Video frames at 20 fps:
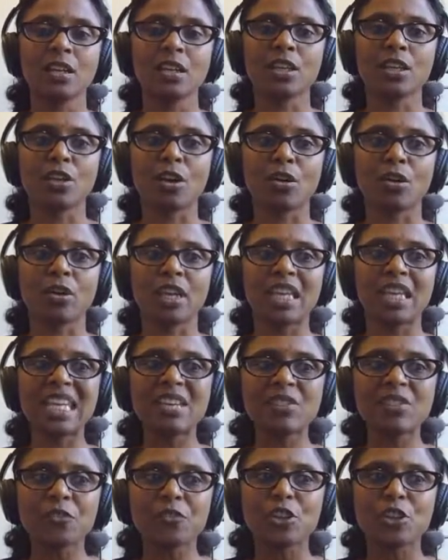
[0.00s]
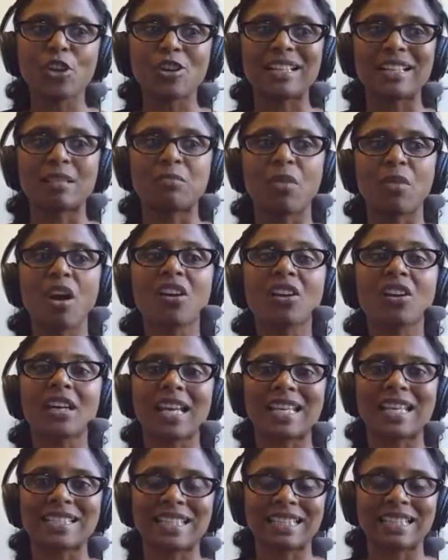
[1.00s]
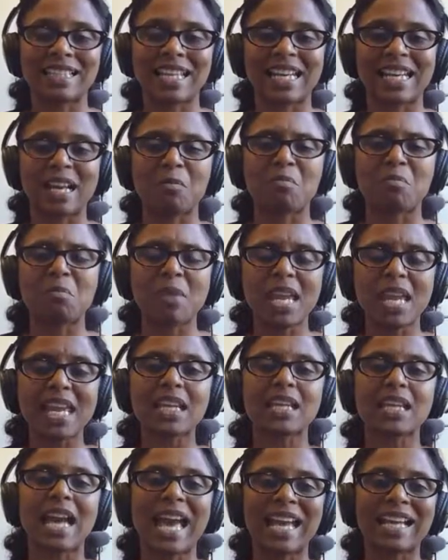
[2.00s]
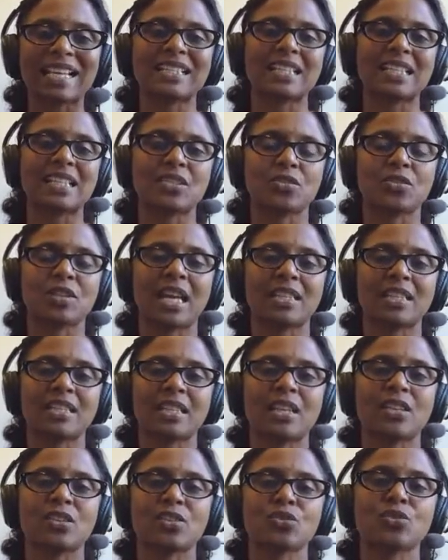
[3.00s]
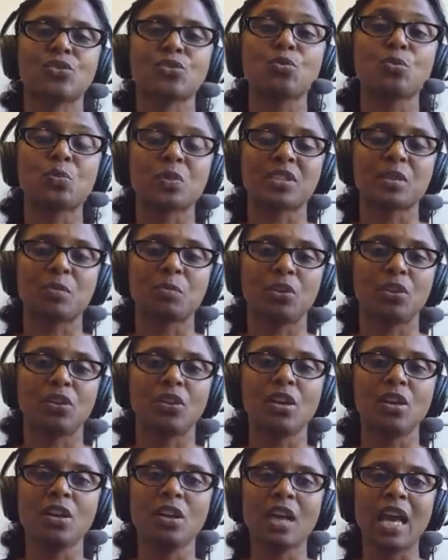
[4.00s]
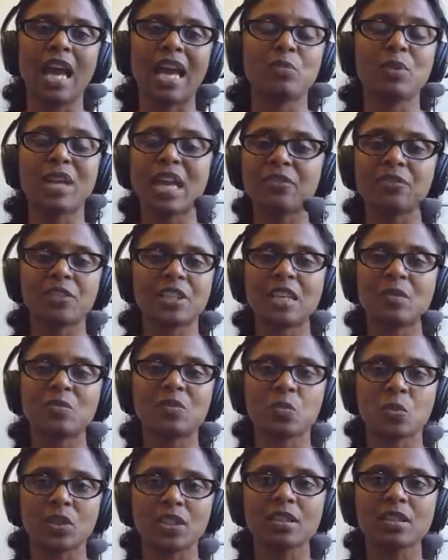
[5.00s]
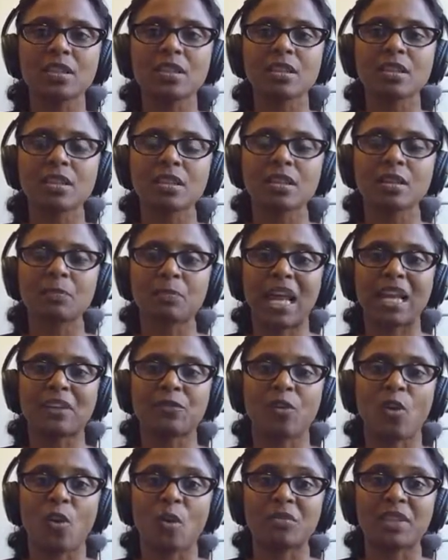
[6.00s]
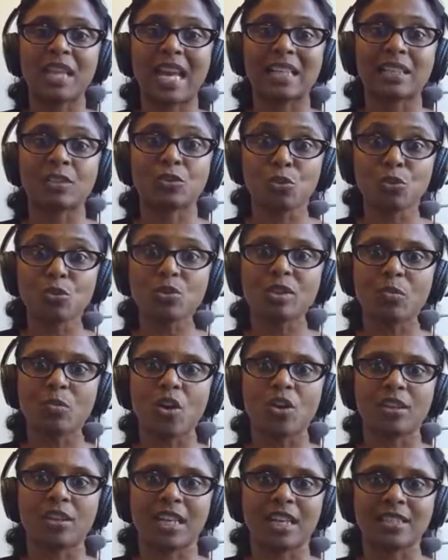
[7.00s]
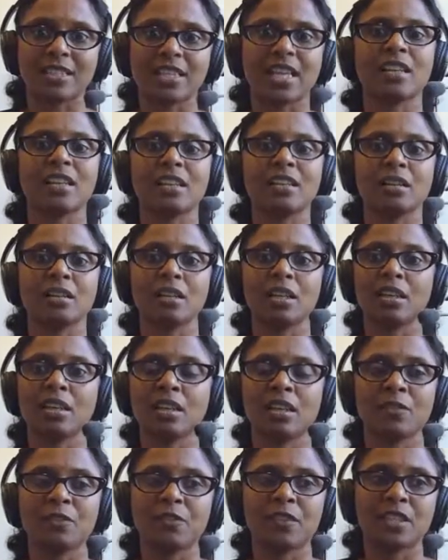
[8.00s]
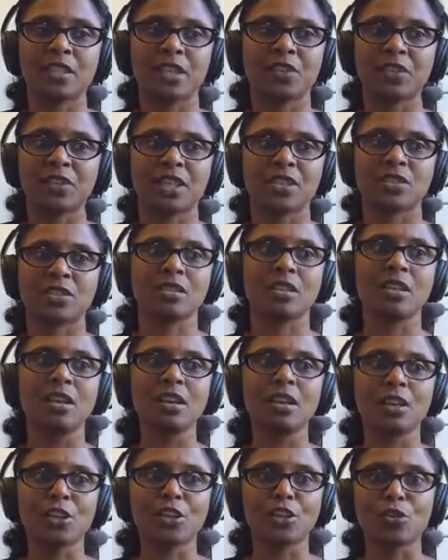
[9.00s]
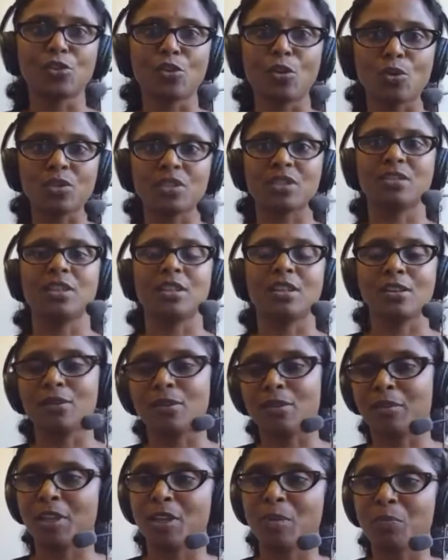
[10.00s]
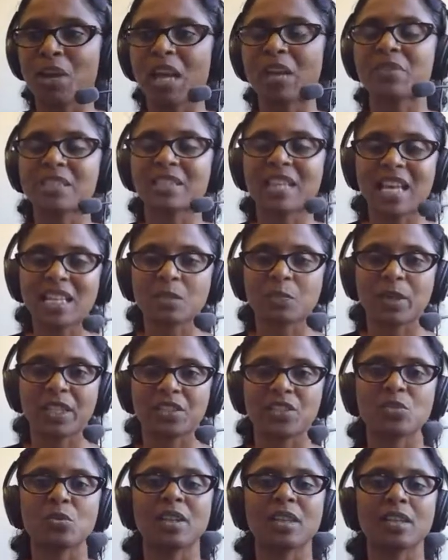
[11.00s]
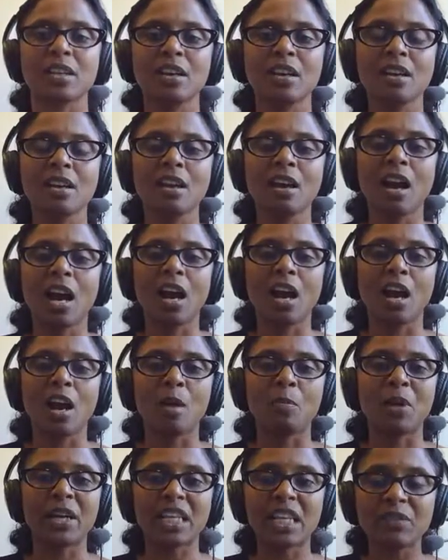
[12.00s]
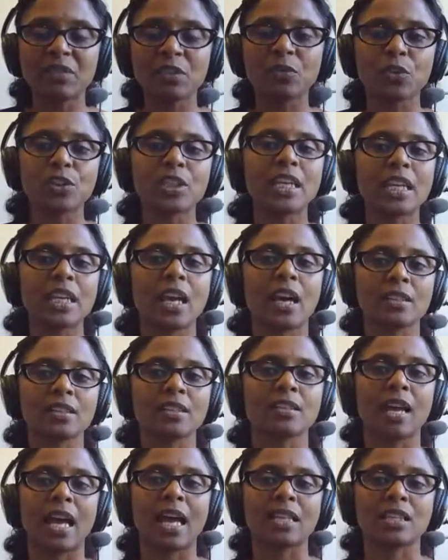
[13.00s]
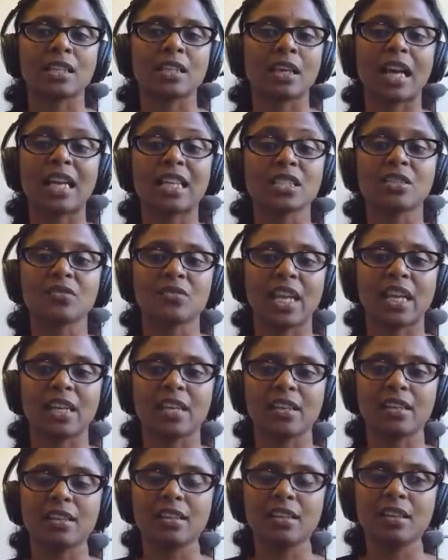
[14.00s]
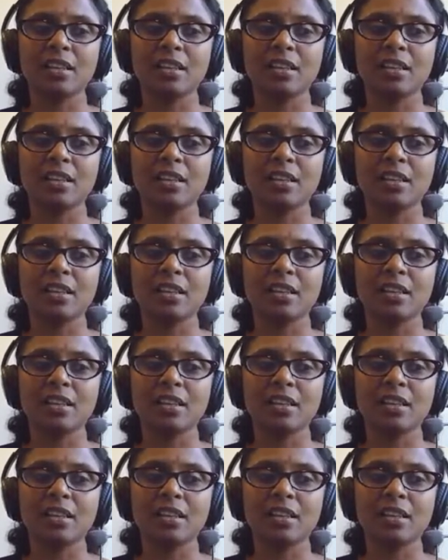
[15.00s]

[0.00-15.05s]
you know, even if you're not democratizing the data, make access to that data super simple. And we have teams within the platform that do democratize data uh, if, if there's, you know, no, you know, you know privacy aspects to it. Uh, but even for the other uh, kinds of data,